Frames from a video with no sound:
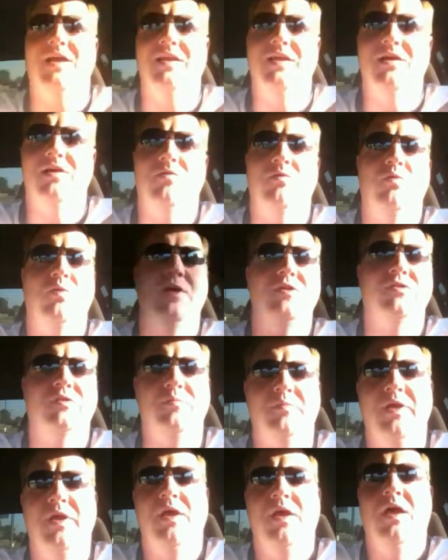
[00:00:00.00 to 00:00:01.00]
idea of
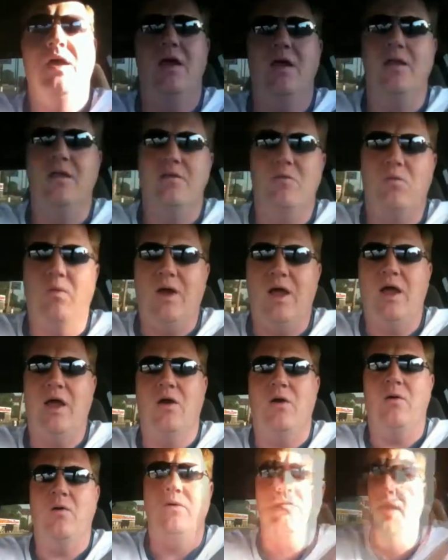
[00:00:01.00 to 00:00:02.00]
wisdom. And
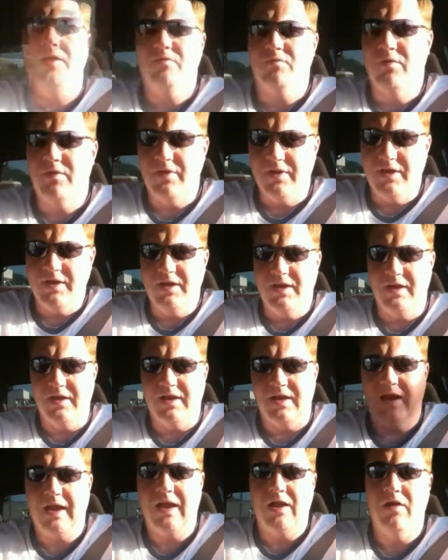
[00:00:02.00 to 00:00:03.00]
wow, I really need a
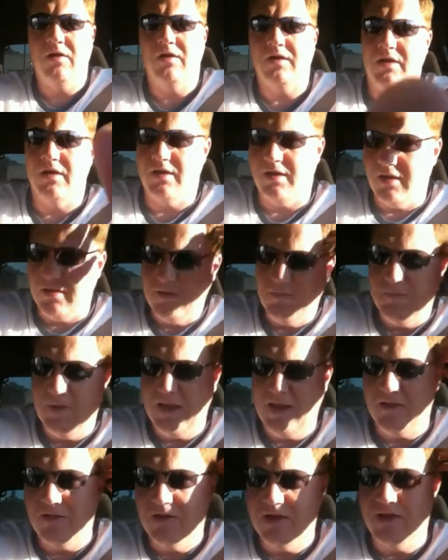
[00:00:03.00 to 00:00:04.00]
haircut.
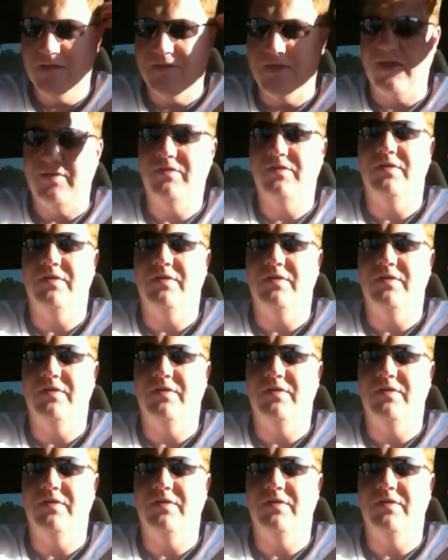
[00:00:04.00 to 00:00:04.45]
Man, look at that